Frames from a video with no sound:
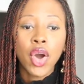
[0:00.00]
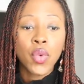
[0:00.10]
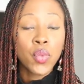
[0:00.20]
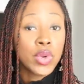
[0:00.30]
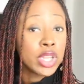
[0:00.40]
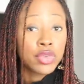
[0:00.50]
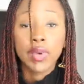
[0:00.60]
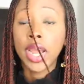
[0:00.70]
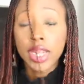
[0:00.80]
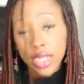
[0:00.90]
we
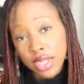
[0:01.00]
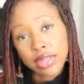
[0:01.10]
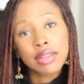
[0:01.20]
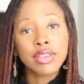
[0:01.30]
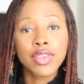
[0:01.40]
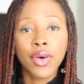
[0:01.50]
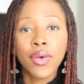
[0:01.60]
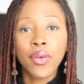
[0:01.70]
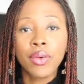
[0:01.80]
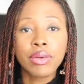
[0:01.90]
tried it,
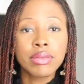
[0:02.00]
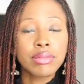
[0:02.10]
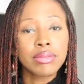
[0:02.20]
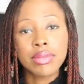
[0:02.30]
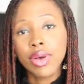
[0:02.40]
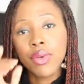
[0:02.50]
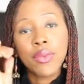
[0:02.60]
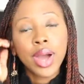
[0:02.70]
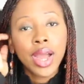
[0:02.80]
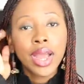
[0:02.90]
so
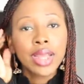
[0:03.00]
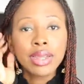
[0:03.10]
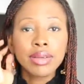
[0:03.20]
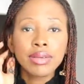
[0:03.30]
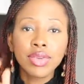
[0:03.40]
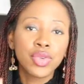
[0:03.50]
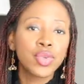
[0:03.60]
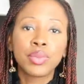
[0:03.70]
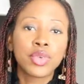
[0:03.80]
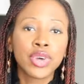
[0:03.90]
why
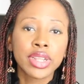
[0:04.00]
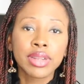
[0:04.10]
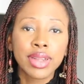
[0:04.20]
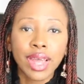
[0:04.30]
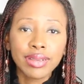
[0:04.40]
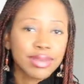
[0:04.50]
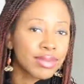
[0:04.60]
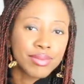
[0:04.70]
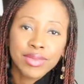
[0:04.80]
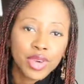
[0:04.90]
do more than that?
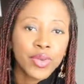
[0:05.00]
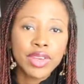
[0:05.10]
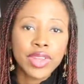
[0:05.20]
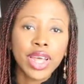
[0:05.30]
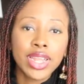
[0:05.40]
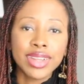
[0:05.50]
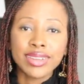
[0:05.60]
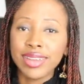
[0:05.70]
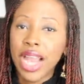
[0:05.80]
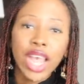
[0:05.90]
We've done it,
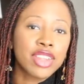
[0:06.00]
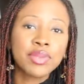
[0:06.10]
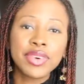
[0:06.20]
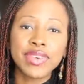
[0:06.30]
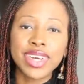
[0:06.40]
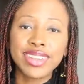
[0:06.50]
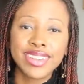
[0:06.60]
let's move on.